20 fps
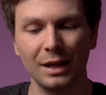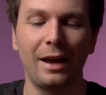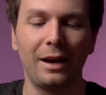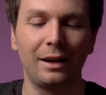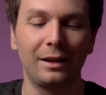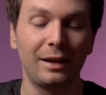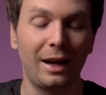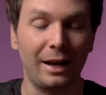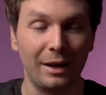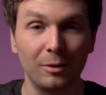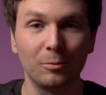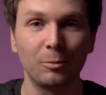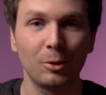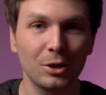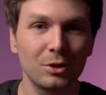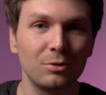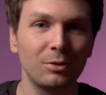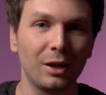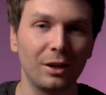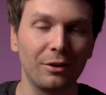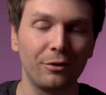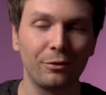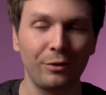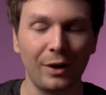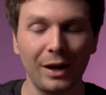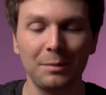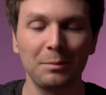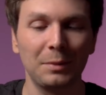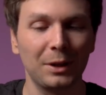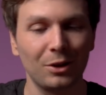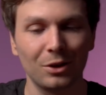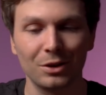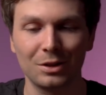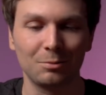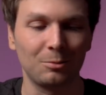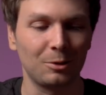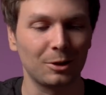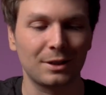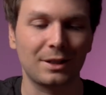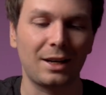And it was really fun because
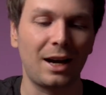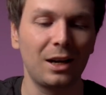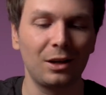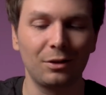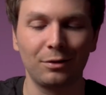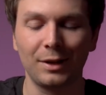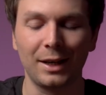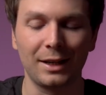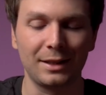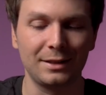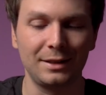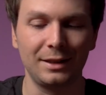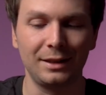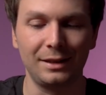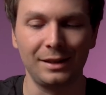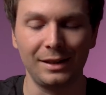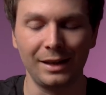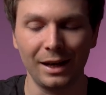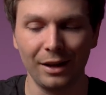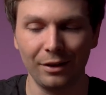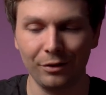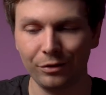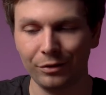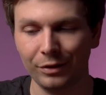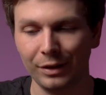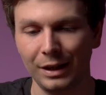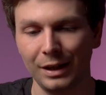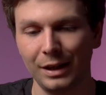it was kind of like CTF.